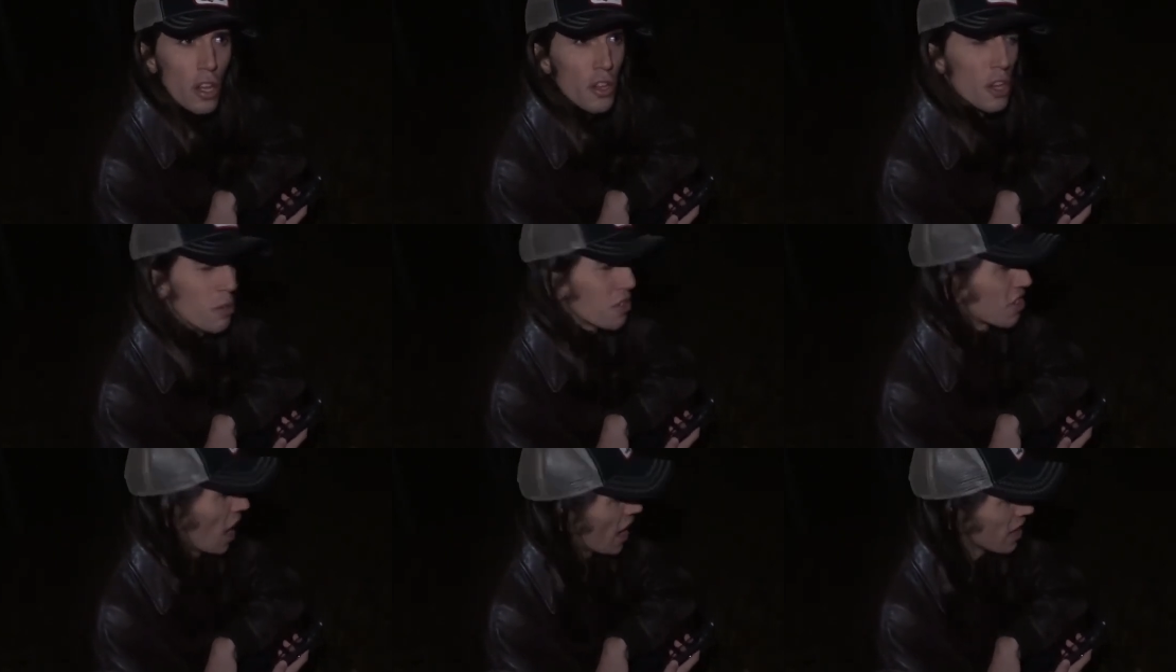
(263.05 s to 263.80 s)
No
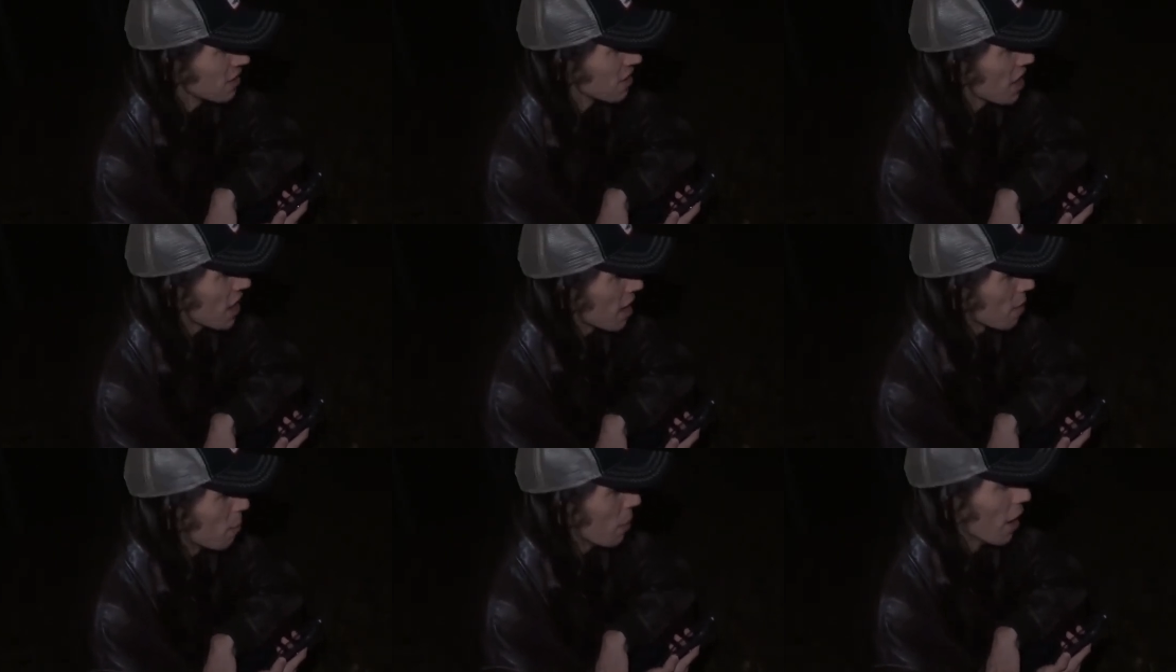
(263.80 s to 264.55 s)
signs
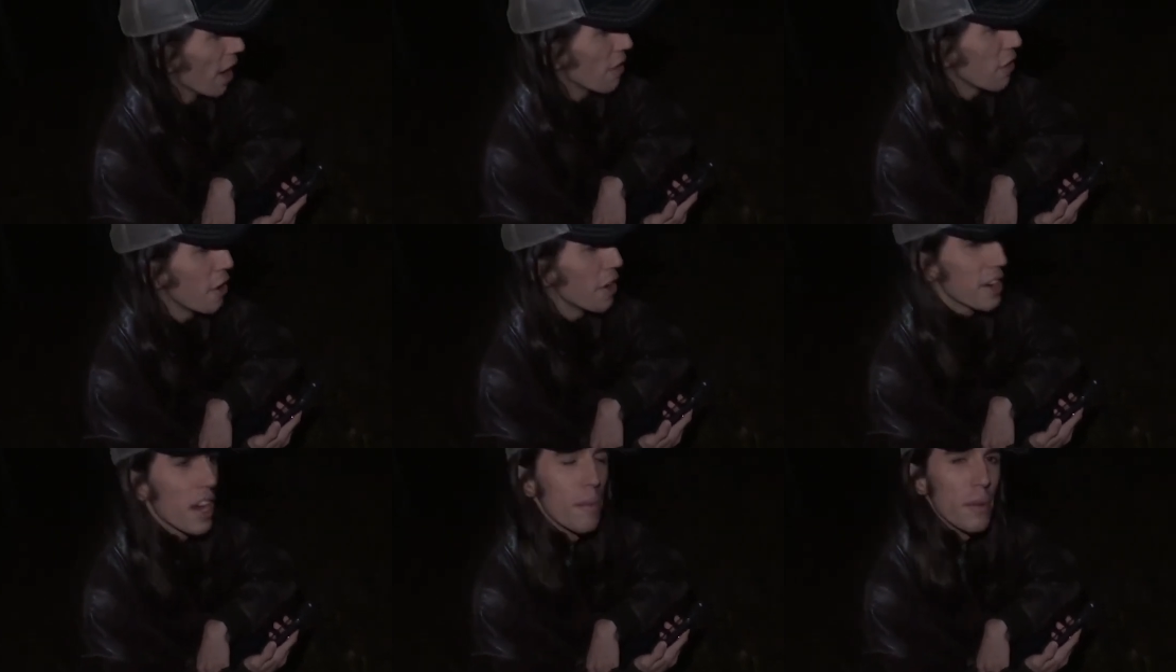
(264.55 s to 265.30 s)
yet, but I've heard a
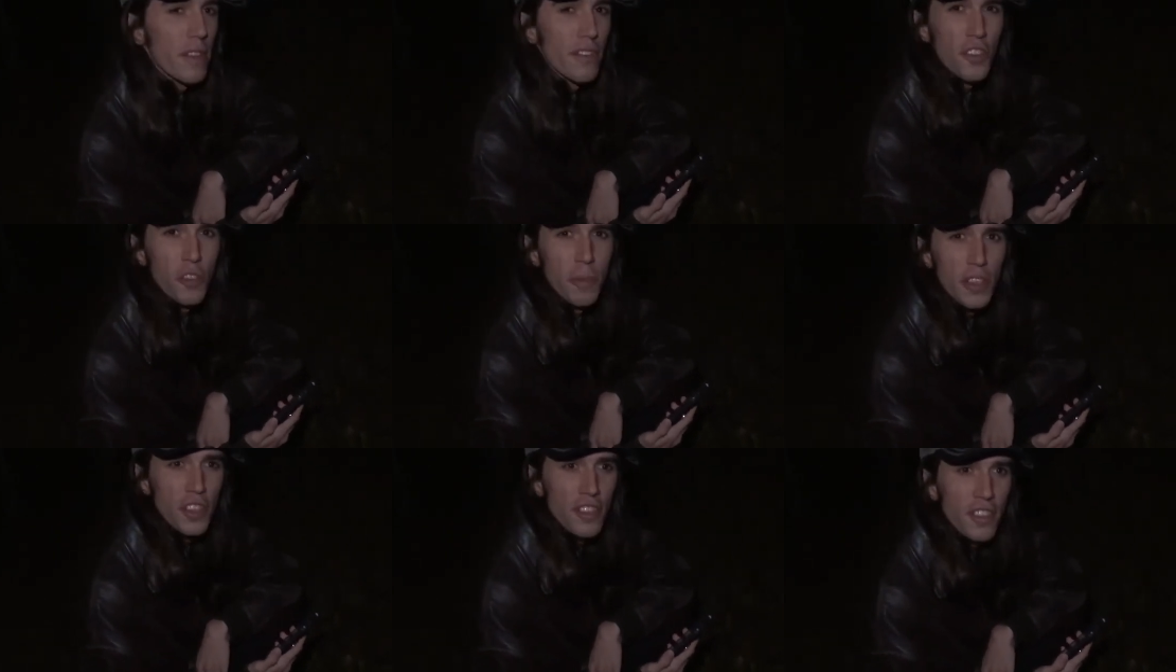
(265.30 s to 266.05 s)
couple of
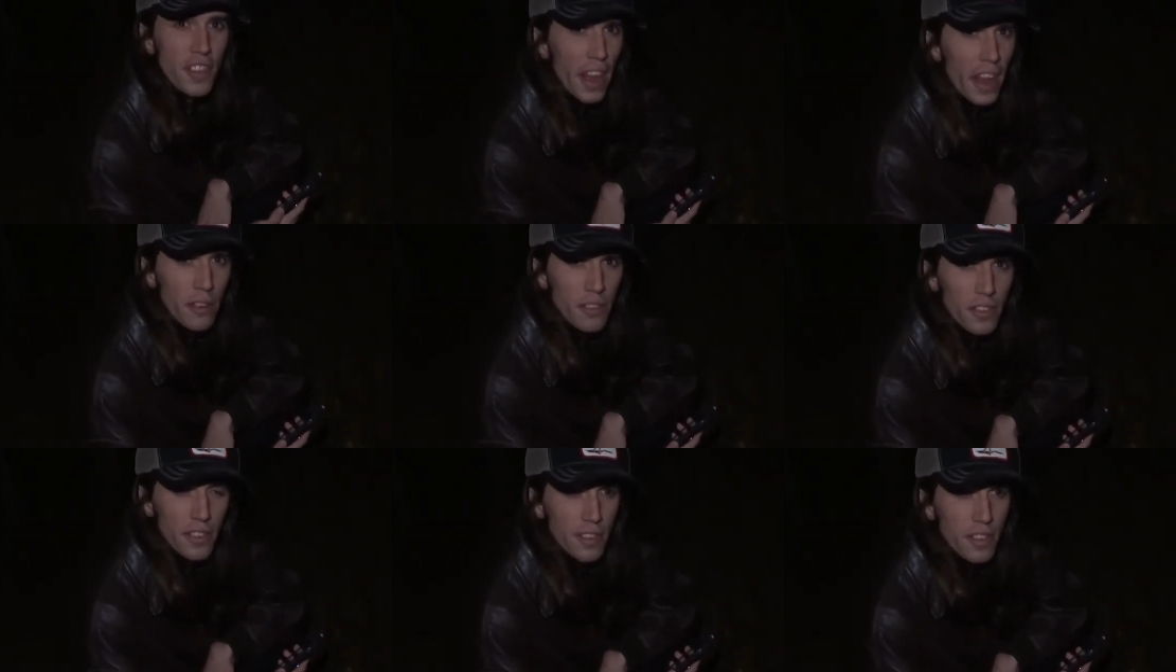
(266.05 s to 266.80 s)
suspicious
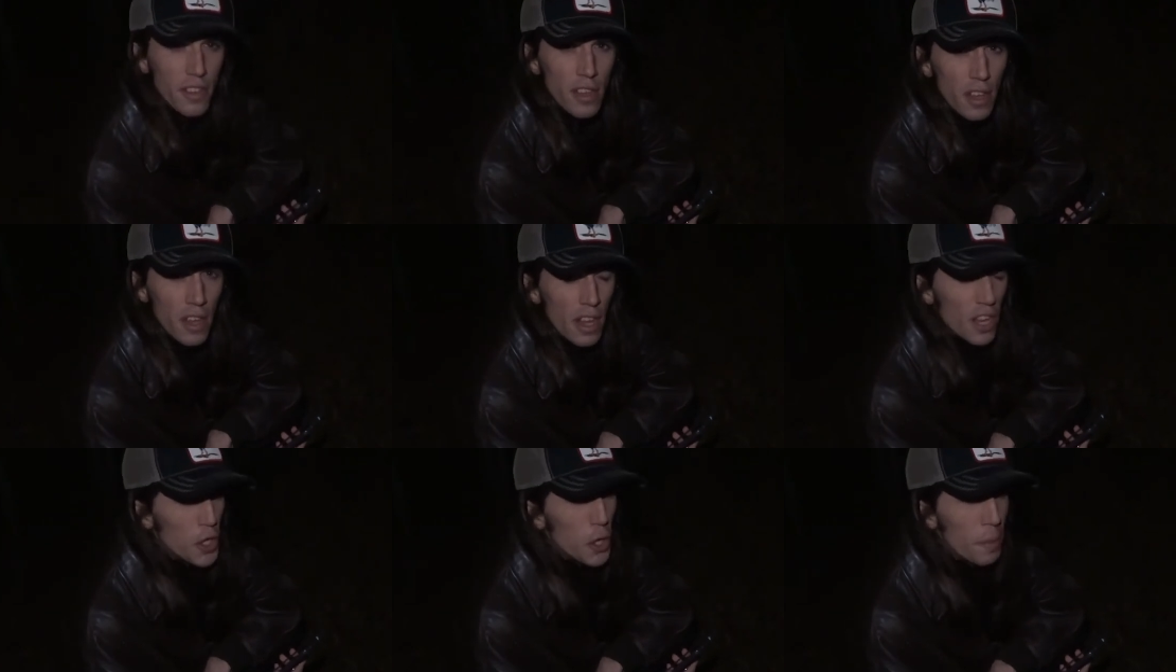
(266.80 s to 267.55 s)
sounds.
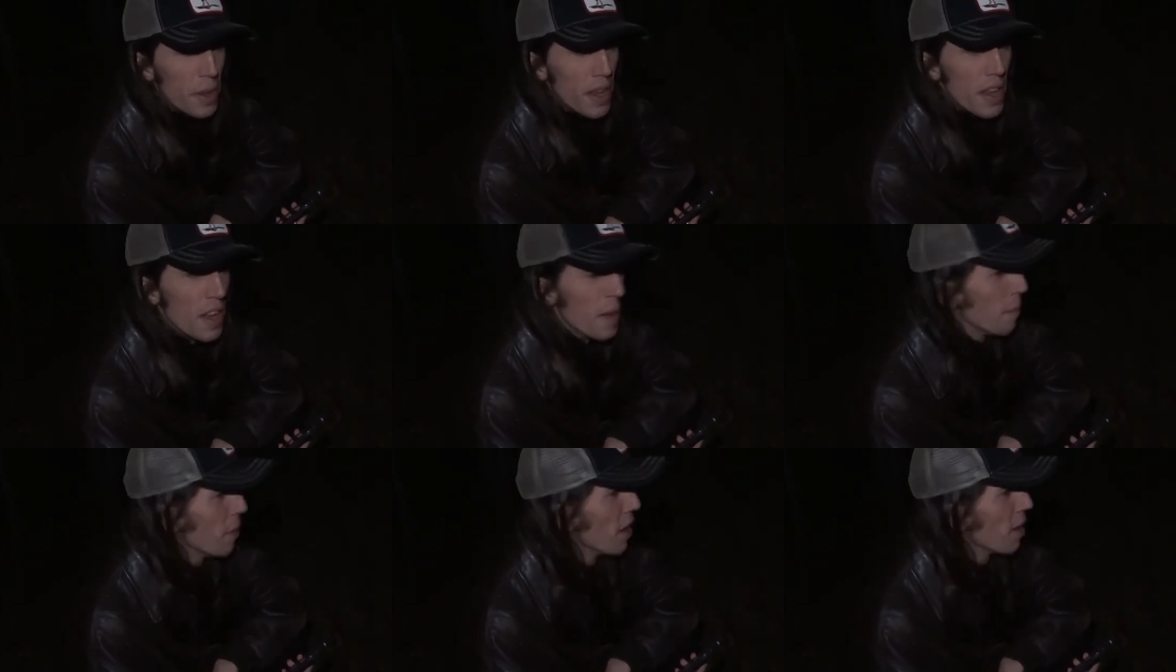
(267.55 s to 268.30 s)
Could be
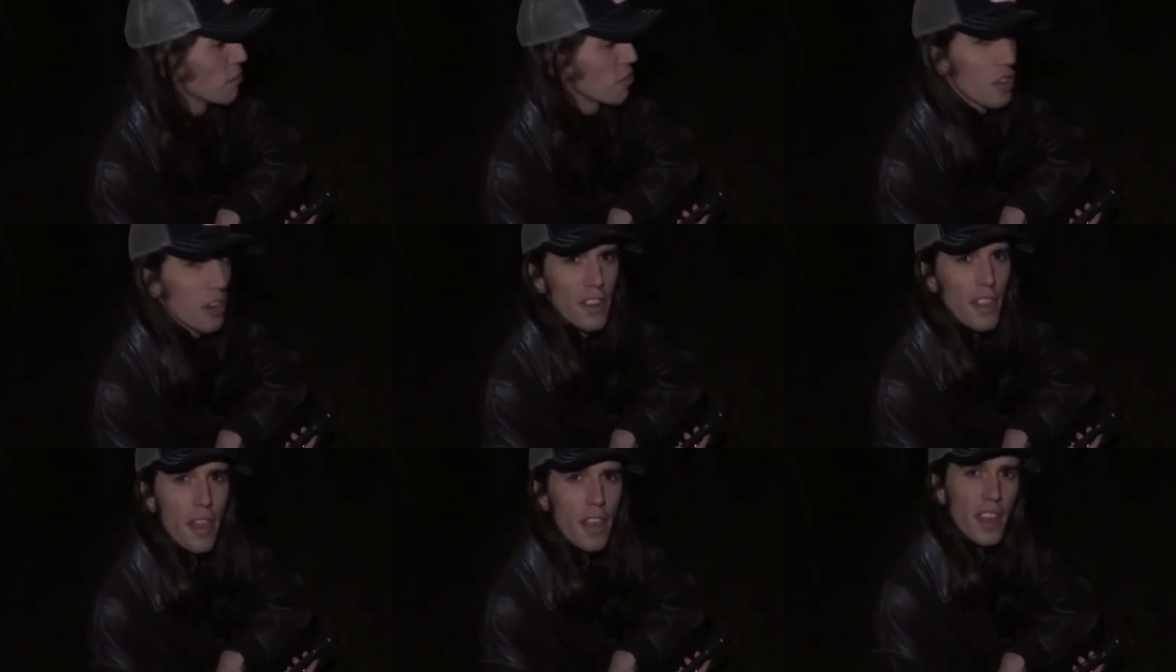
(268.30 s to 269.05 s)
him, but I'm starting
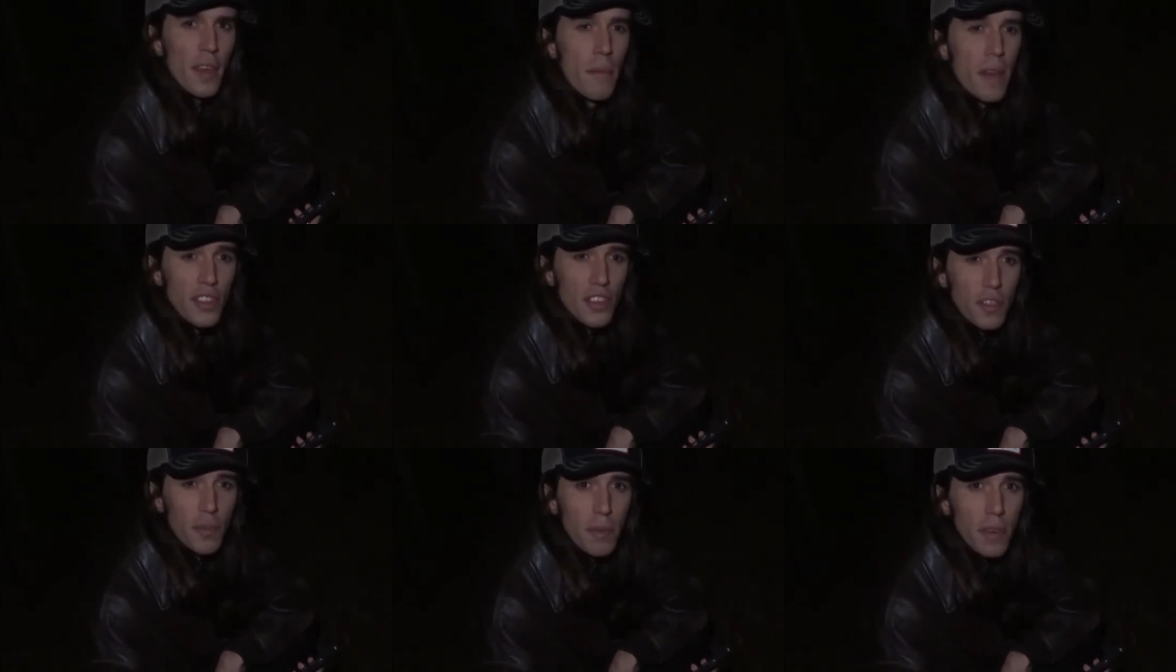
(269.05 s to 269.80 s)
to think it may
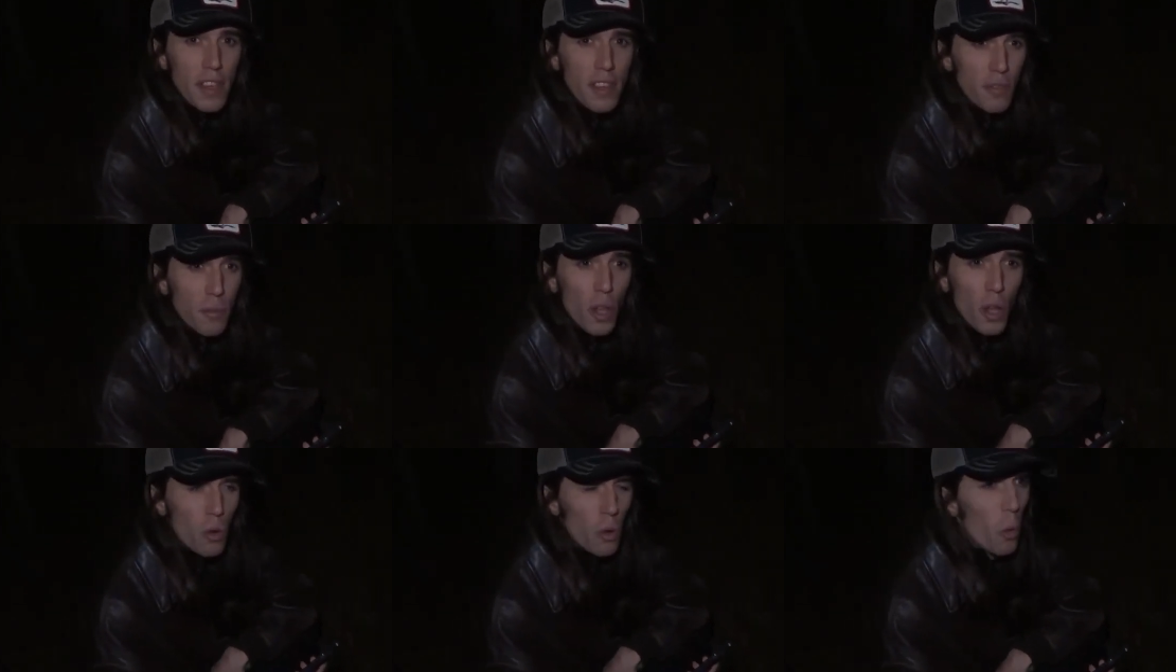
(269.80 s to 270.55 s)
just be some
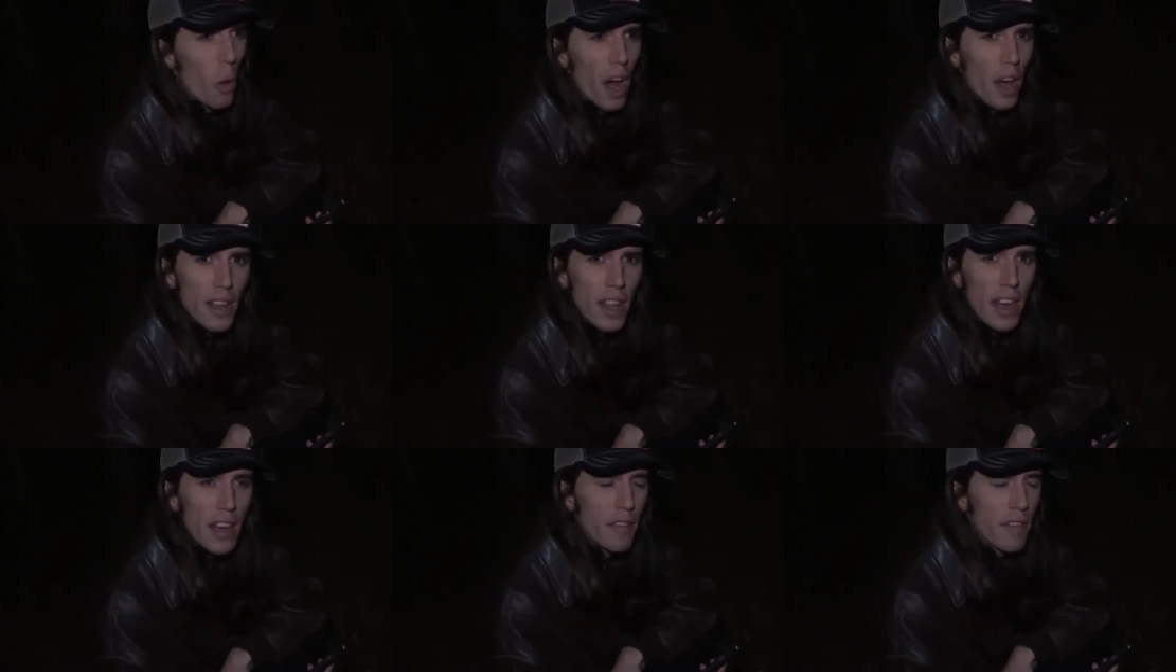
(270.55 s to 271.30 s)
local
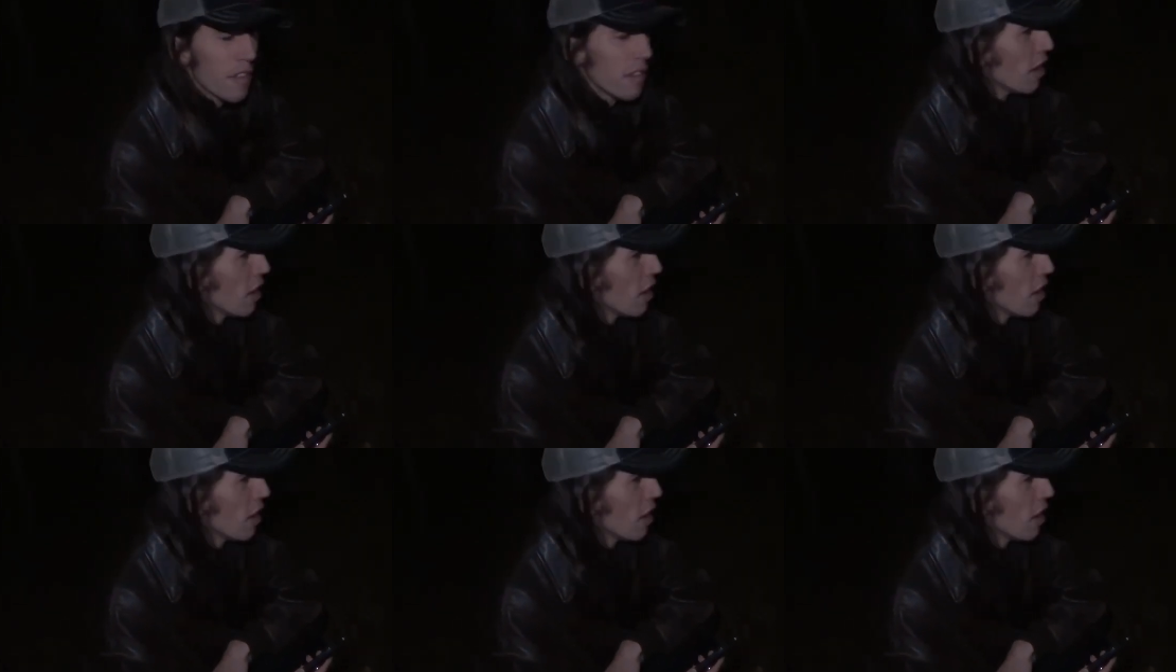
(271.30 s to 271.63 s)
wildlife.